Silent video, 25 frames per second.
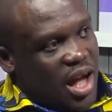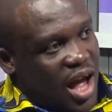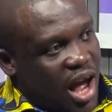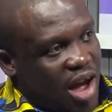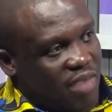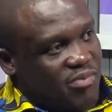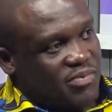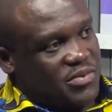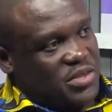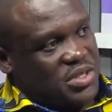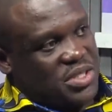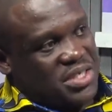
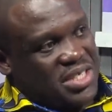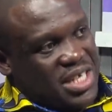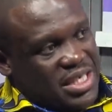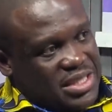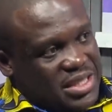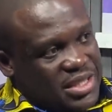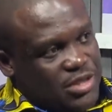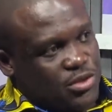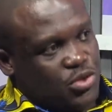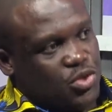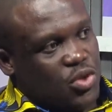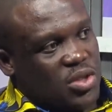have
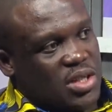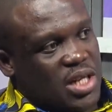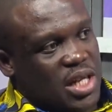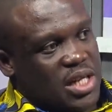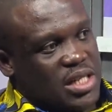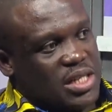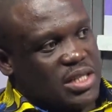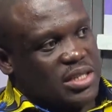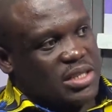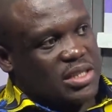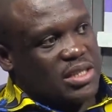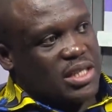threatened
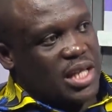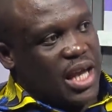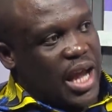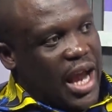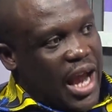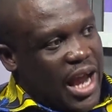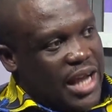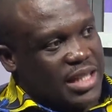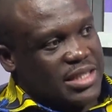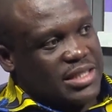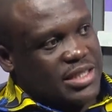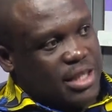journalists,
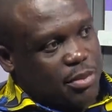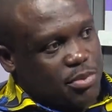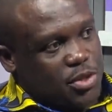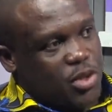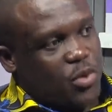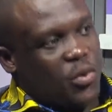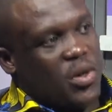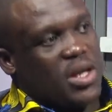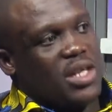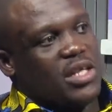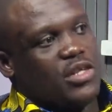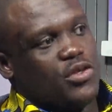and
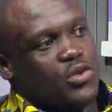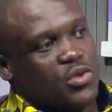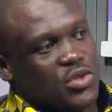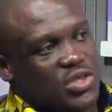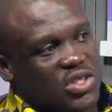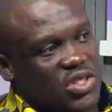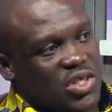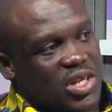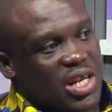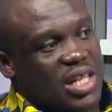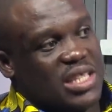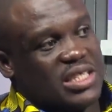subsequently
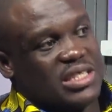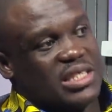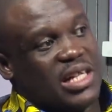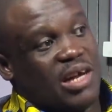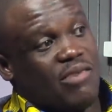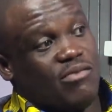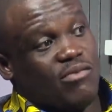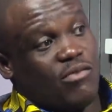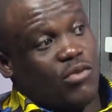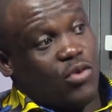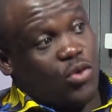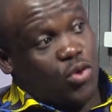those journalists
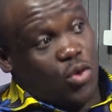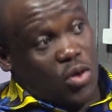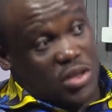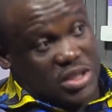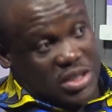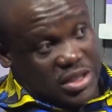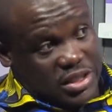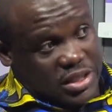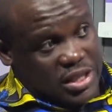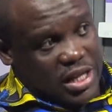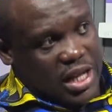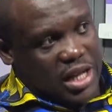have
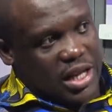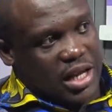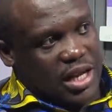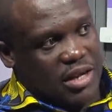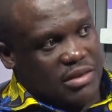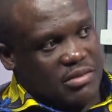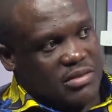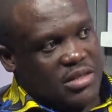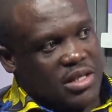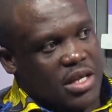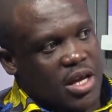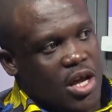lost their
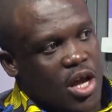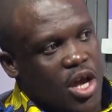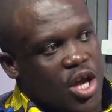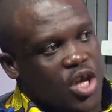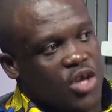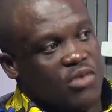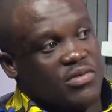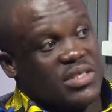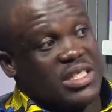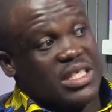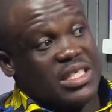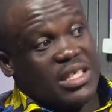lives.
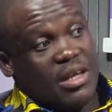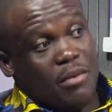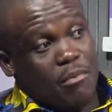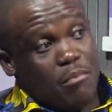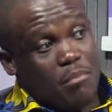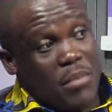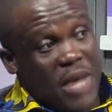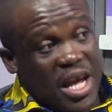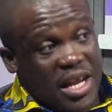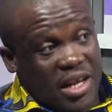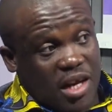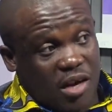You've seen the
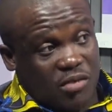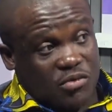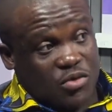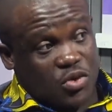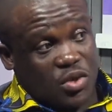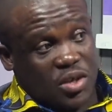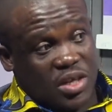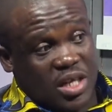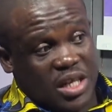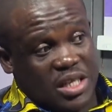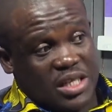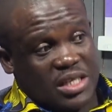murder
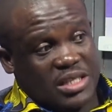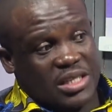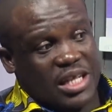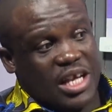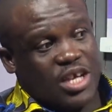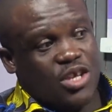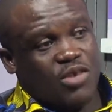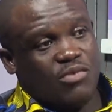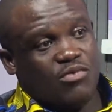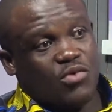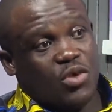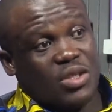of journalists,
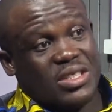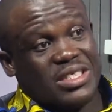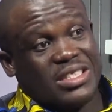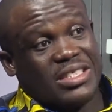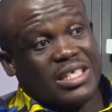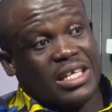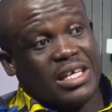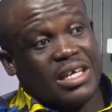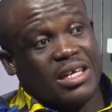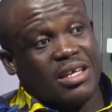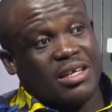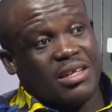and you've not
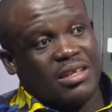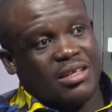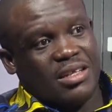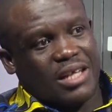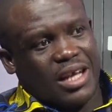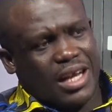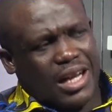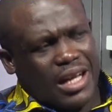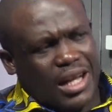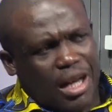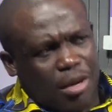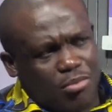seen
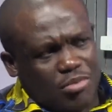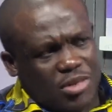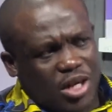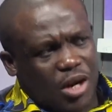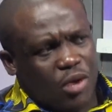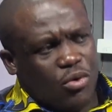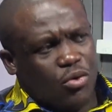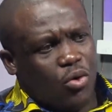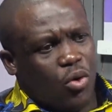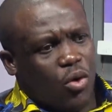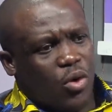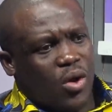the
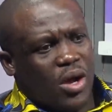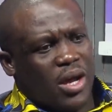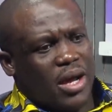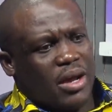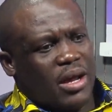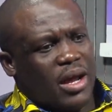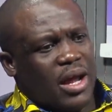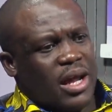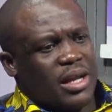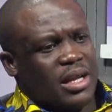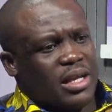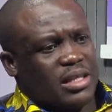clampdown or
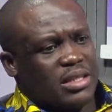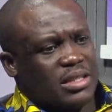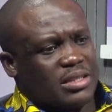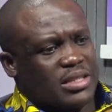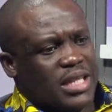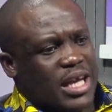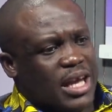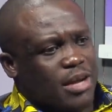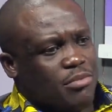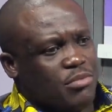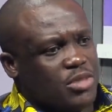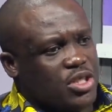a, an
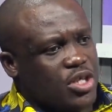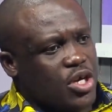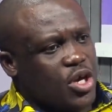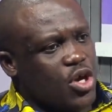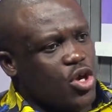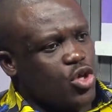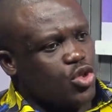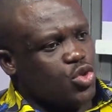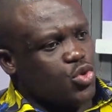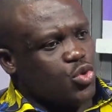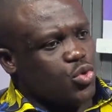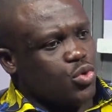attempt
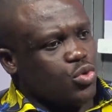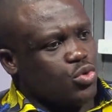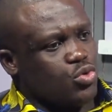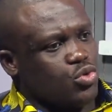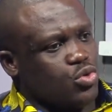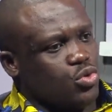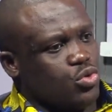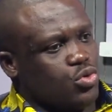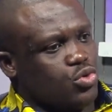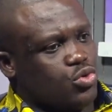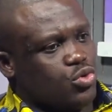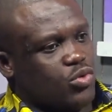to,
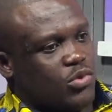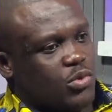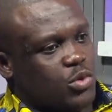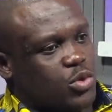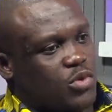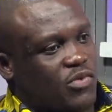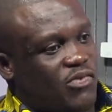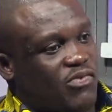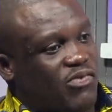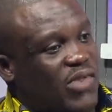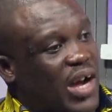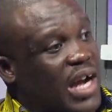to, to,
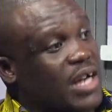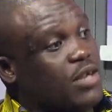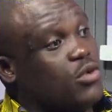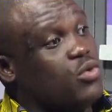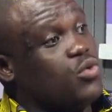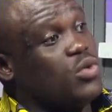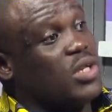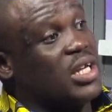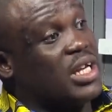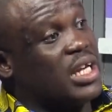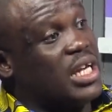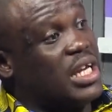to find
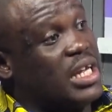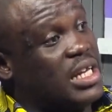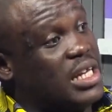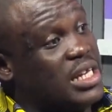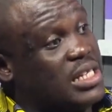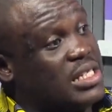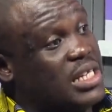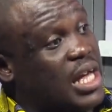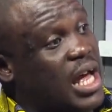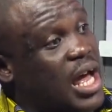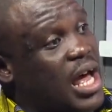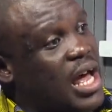who the
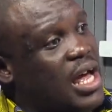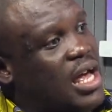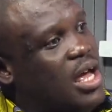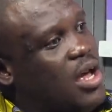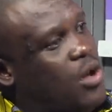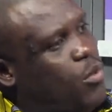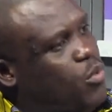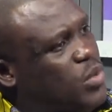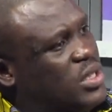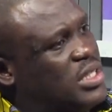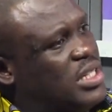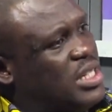killers are
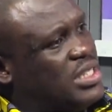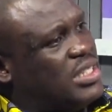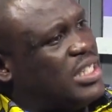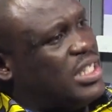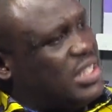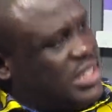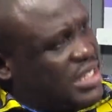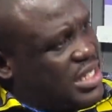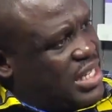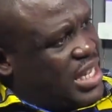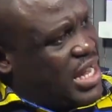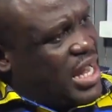with a
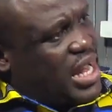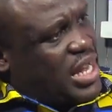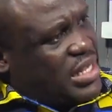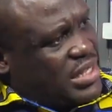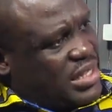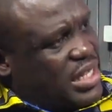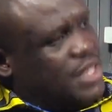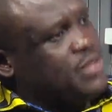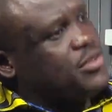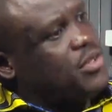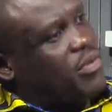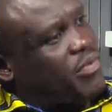certain
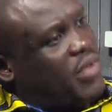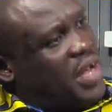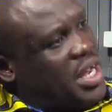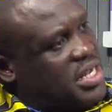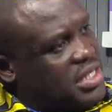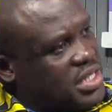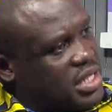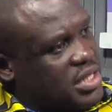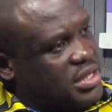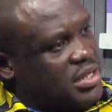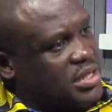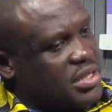sense of
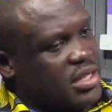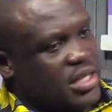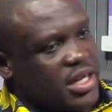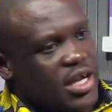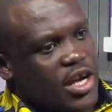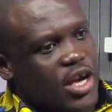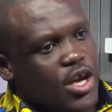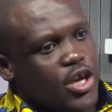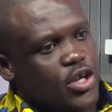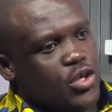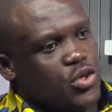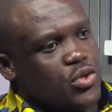
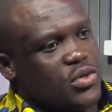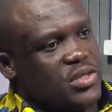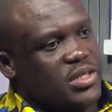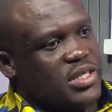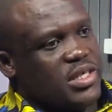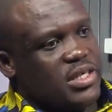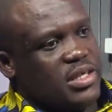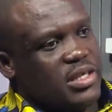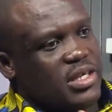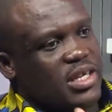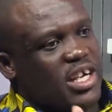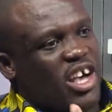urgency. You
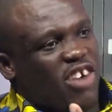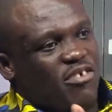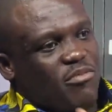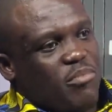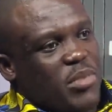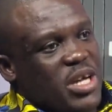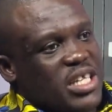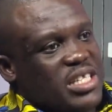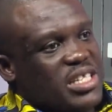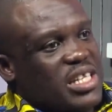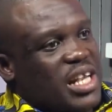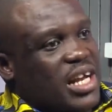see
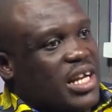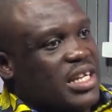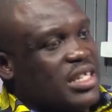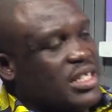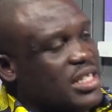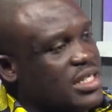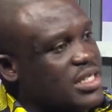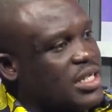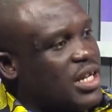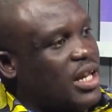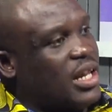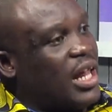government's
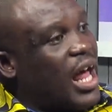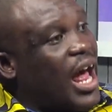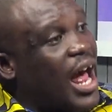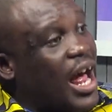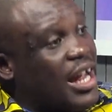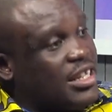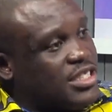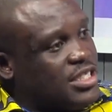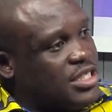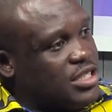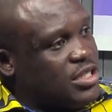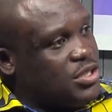lackadaisical
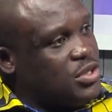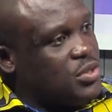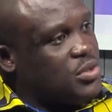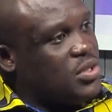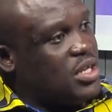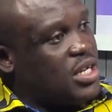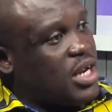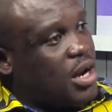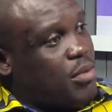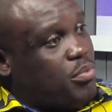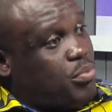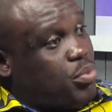
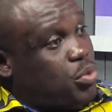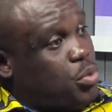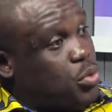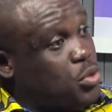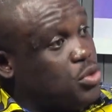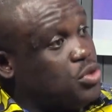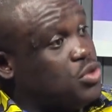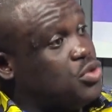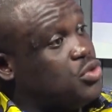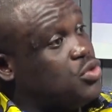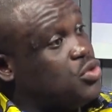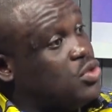attitude and
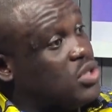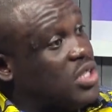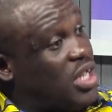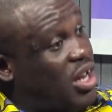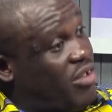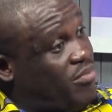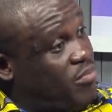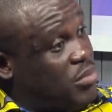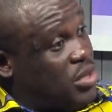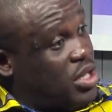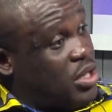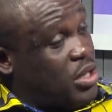approach to
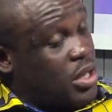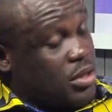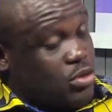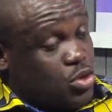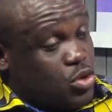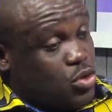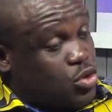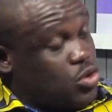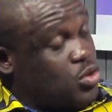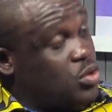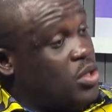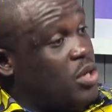government, uh,
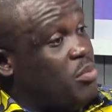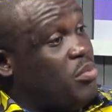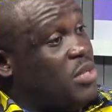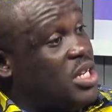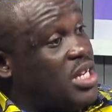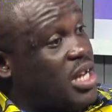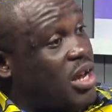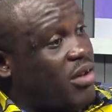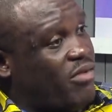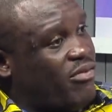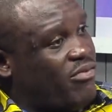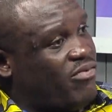to, to the
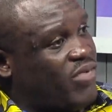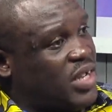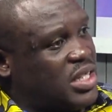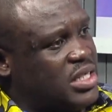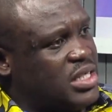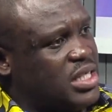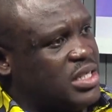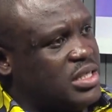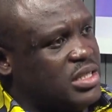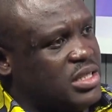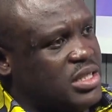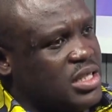media
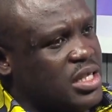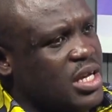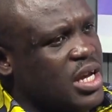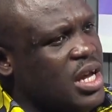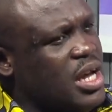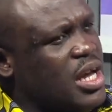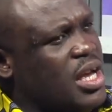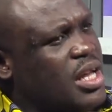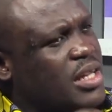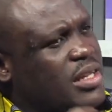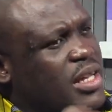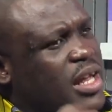fraternity,
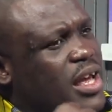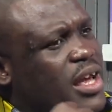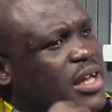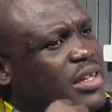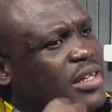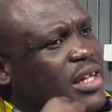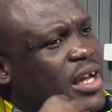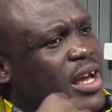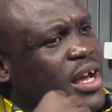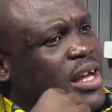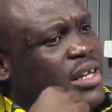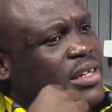
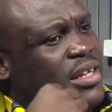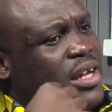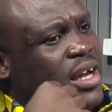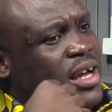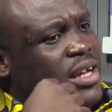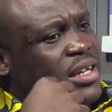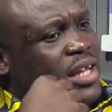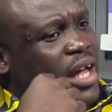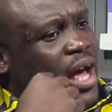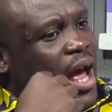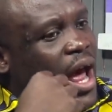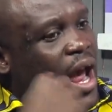the, the,
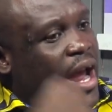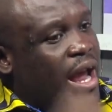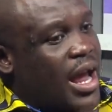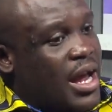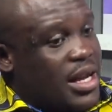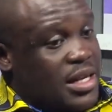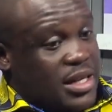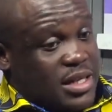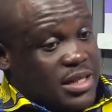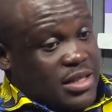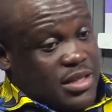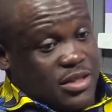the, the
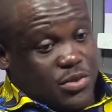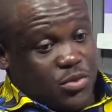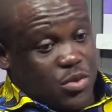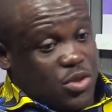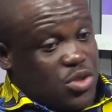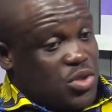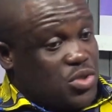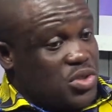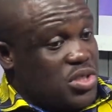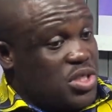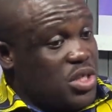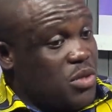high-handedness,
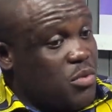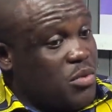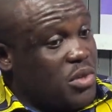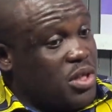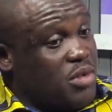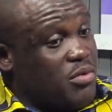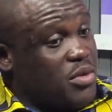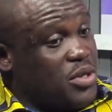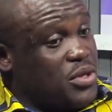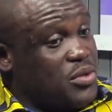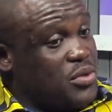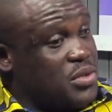what you're seeing
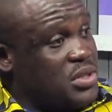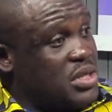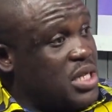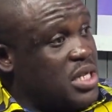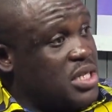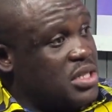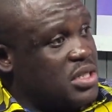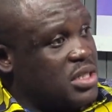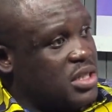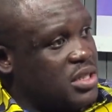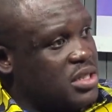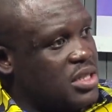with the radio
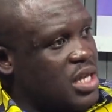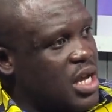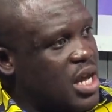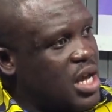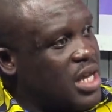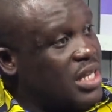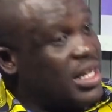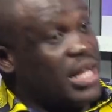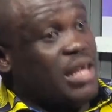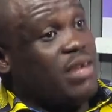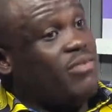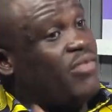stations.
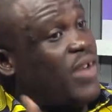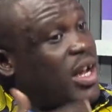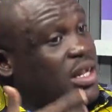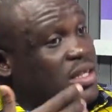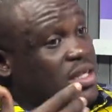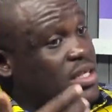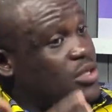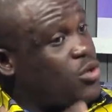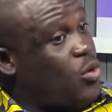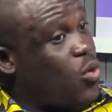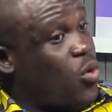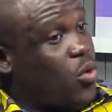The, in
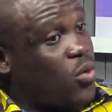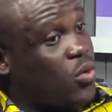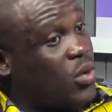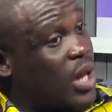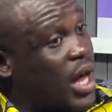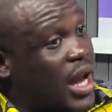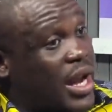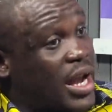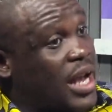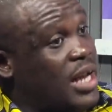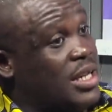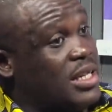fact, this
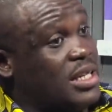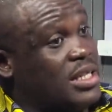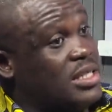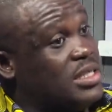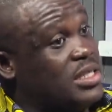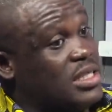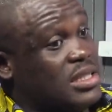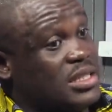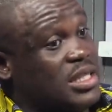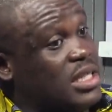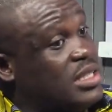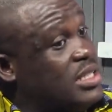whole
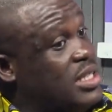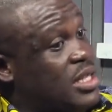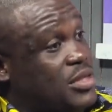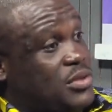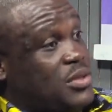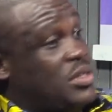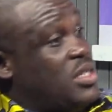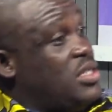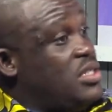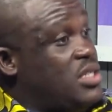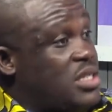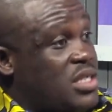high-handedness started
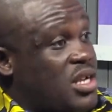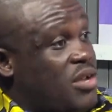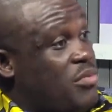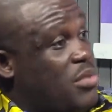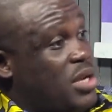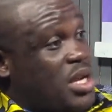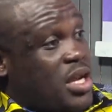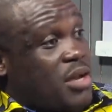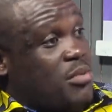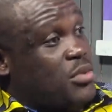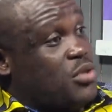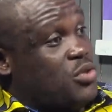as soon as this
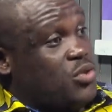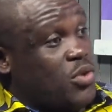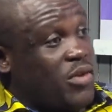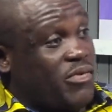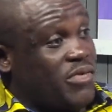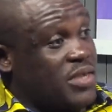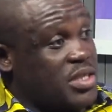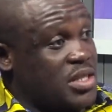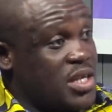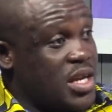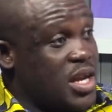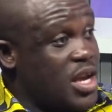government came into
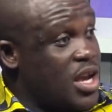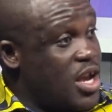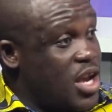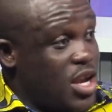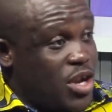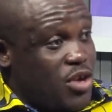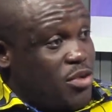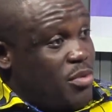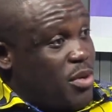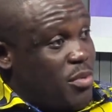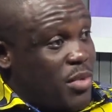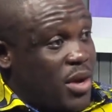office.
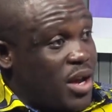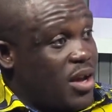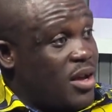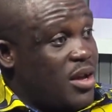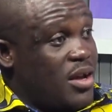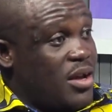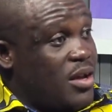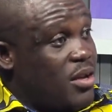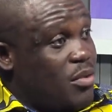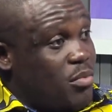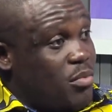You remember...